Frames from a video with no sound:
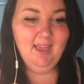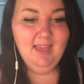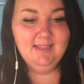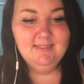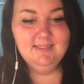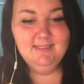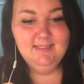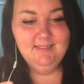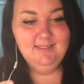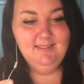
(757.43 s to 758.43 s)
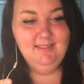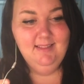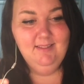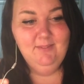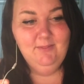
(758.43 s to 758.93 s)
and
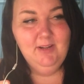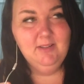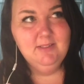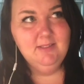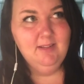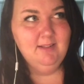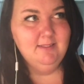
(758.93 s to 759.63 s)
what else can I